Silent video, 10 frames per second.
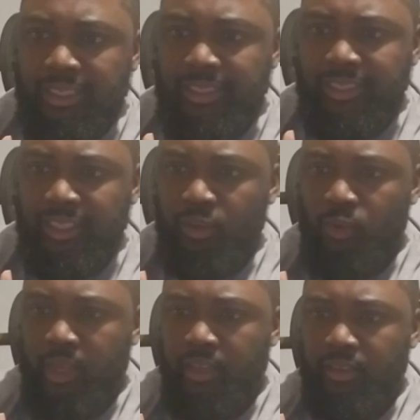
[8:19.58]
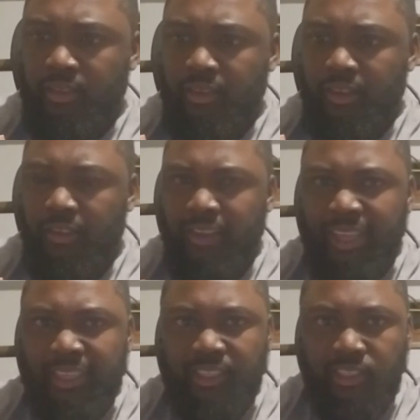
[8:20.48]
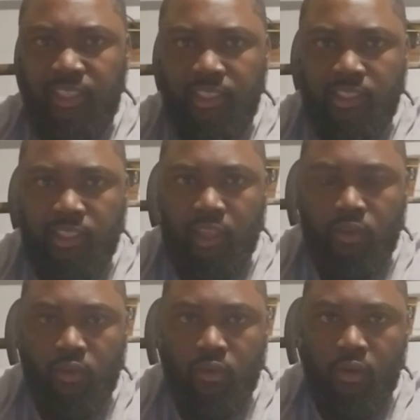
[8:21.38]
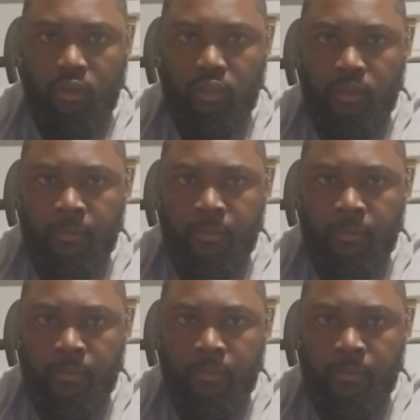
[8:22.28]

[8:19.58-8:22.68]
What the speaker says: the silhouette of like, is Jesus still on the cross?